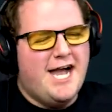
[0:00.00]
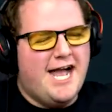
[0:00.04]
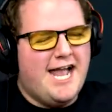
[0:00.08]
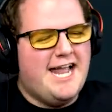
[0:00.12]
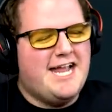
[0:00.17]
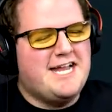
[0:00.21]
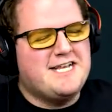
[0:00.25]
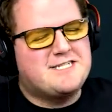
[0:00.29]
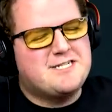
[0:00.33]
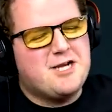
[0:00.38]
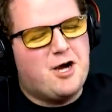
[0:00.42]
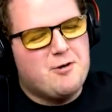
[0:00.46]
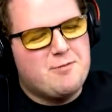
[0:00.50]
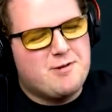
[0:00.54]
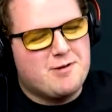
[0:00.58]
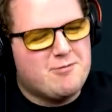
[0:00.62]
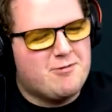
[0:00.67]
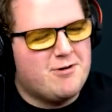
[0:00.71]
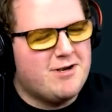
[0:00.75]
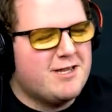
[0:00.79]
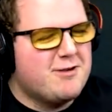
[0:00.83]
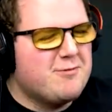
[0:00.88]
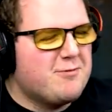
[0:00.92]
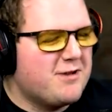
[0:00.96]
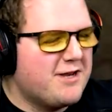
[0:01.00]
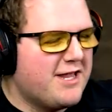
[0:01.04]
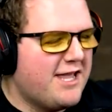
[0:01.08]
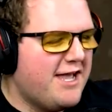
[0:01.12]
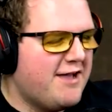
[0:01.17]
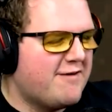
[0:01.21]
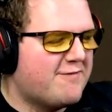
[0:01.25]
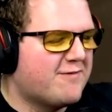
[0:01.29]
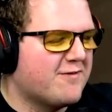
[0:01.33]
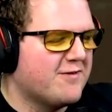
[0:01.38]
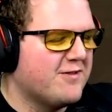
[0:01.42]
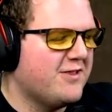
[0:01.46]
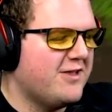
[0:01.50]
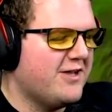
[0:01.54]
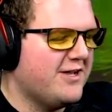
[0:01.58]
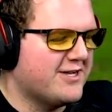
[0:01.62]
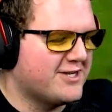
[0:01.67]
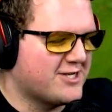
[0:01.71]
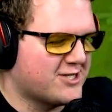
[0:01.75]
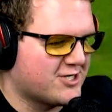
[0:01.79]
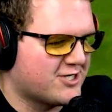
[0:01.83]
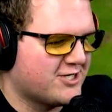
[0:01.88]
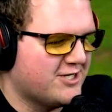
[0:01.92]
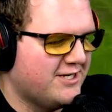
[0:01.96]
hey, Toby, what do you want to have for
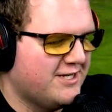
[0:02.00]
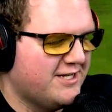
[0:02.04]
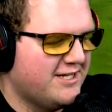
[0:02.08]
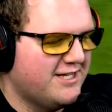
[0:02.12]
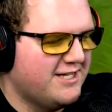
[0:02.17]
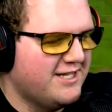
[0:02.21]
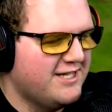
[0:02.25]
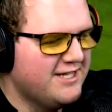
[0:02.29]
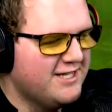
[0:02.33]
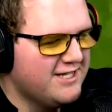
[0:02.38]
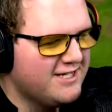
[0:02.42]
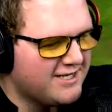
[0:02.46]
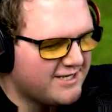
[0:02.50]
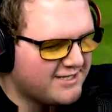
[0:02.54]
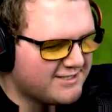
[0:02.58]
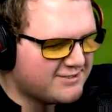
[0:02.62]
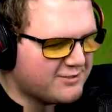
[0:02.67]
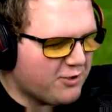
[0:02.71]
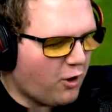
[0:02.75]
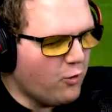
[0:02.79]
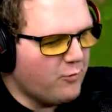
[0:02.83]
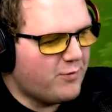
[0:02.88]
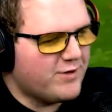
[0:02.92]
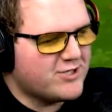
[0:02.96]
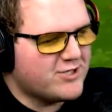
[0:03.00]
lunch? A Toby uh,